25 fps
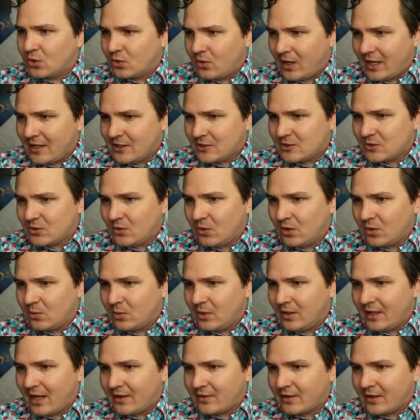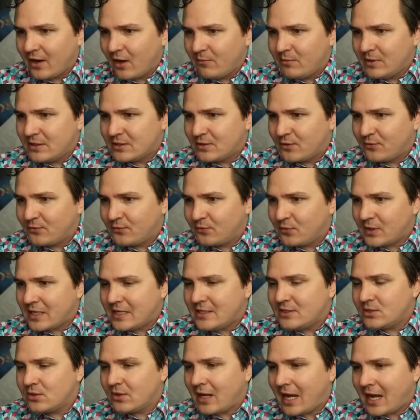credit score will allow the government to
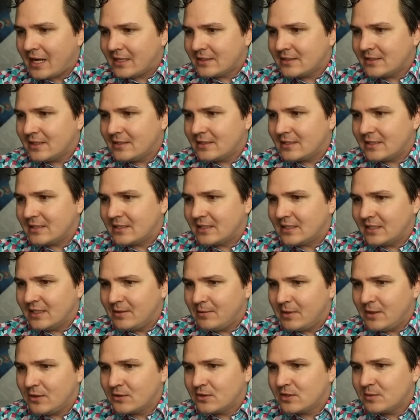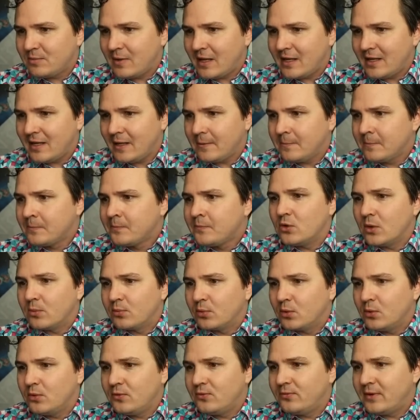freeze your assets and to limit your spending to
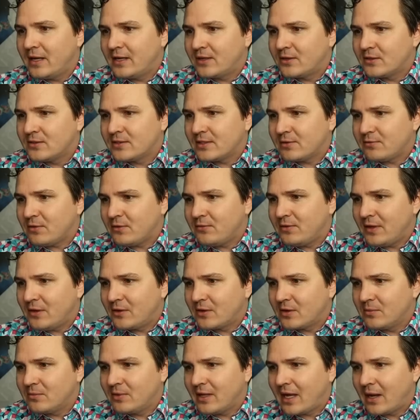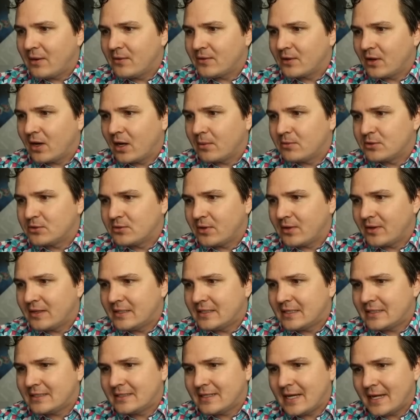approved vendors if you fail to comply with arbitrary
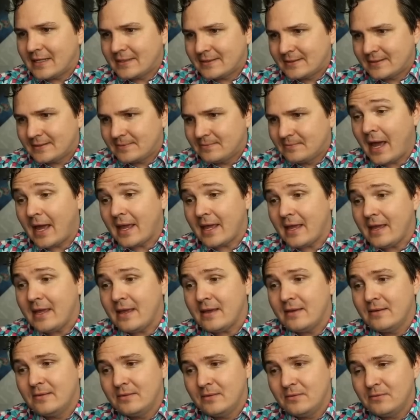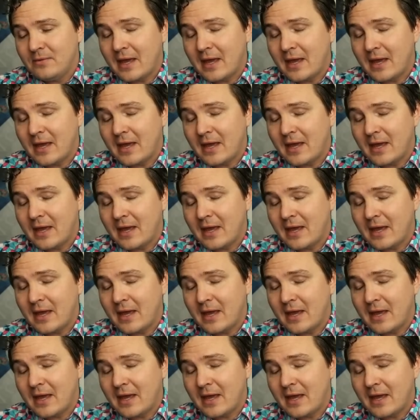diktats, i.e.